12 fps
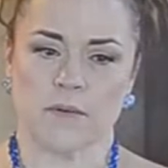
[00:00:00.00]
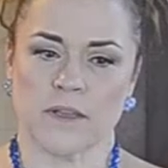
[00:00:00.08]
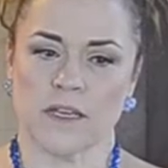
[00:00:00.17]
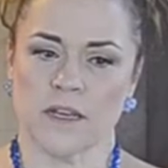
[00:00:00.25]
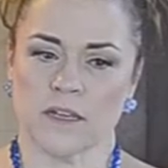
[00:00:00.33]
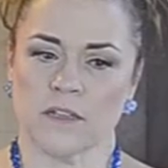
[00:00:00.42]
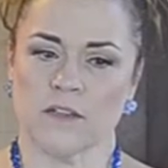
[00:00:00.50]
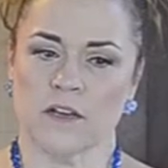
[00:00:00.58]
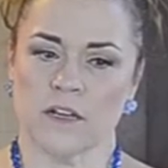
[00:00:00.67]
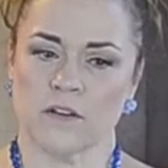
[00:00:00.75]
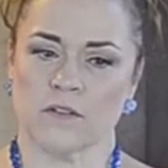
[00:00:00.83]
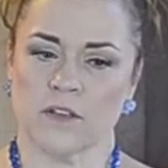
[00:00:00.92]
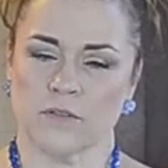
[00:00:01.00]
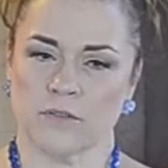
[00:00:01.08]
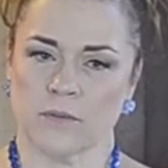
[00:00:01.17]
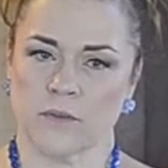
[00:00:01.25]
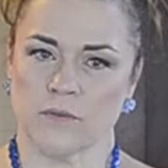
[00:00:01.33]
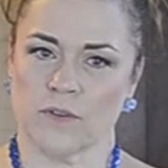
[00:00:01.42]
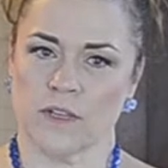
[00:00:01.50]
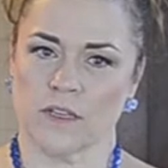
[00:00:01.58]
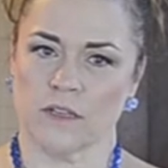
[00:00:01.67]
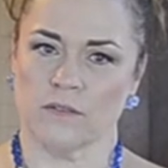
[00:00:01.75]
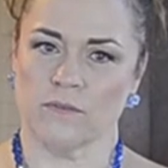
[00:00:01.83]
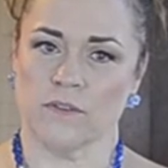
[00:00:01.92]
I've been getting a lot of grief from the
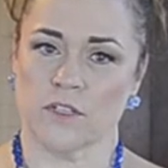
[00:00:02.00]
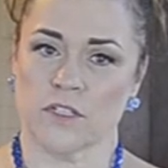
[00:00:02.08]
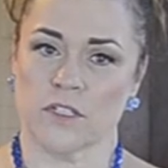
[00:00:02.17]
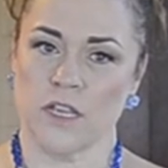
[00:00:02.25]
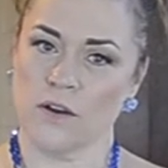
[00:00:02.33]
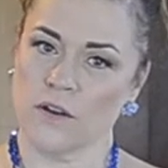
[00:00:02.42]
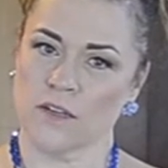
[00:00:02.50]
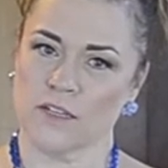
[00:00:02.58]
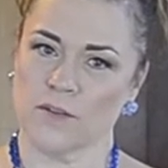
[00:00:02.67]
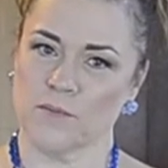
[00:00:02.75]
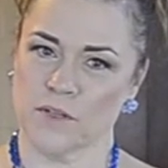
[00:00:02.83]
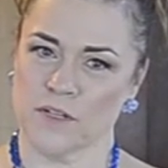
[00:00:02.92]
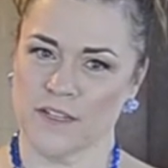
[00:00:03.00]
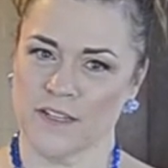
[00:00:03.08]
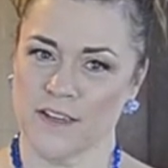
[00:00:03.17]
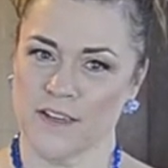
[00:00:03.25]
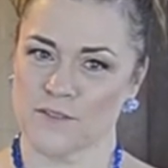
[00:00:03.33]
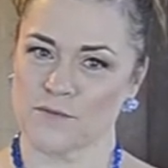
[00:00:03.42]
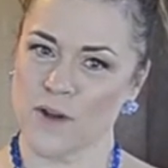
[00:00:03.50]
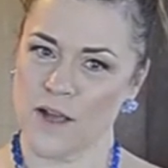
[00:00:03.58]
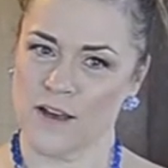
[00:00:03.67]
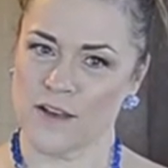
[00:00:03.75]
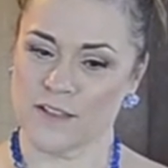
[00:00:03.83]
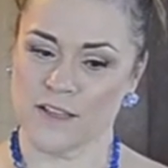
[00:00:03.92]
vegan and vegetarian community as
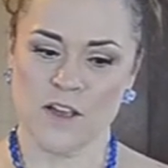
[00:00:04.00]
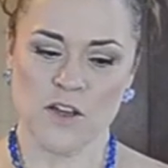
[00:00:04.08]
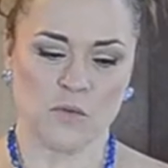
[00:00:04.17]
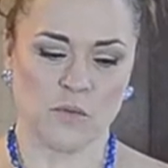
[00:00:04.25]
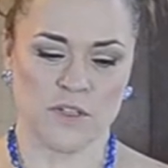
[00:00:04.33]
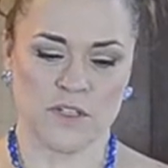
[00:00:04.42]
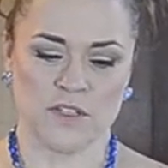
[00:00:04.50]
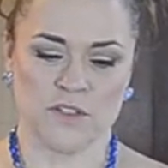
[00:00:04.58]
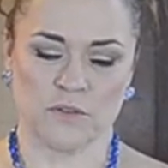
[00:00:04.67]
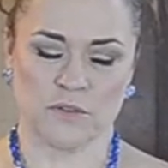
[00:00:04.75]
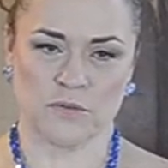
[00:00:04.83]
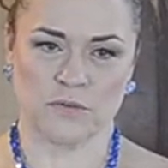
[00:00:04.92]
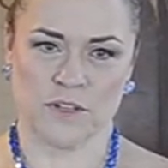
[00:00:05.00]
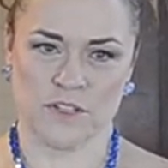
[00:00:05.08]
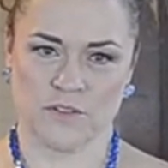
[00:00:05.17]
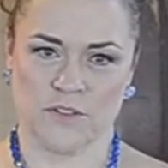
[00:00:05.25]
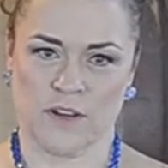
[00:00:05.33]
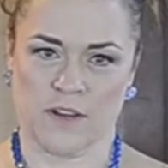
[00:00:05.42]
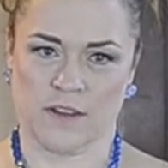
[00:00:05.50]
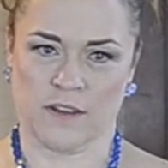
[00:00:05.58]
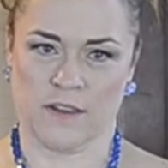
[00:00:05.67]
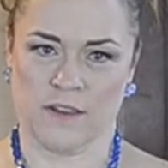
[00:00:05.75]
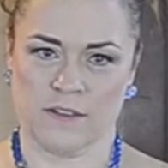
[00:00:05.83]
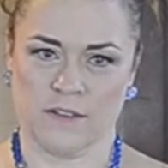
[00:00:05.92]
well, which is sort of frustrating
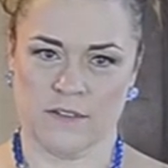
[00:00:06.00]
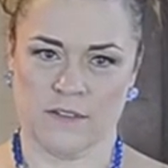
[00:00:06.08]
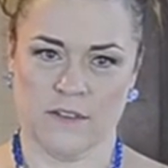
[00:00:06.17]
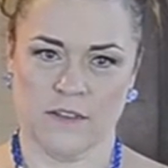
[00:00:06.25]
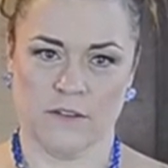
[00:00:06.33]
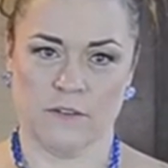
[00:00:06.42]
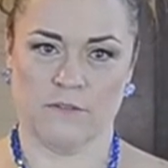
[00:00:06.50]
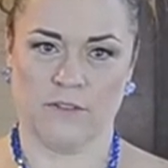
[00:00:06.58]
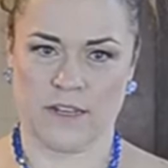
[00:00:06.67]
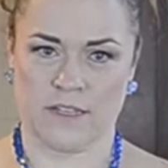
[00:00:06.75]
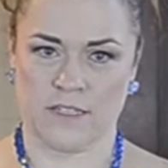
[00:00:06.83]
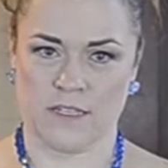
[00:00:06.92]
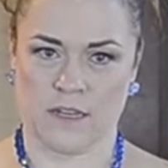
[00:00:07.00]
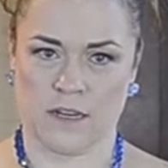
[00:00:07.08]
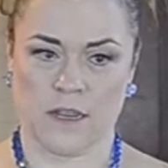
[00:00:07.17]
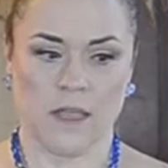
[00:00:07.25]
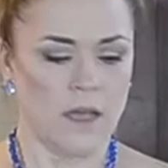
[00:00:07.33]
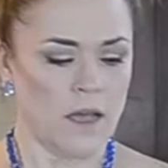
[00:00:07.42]
and vexing.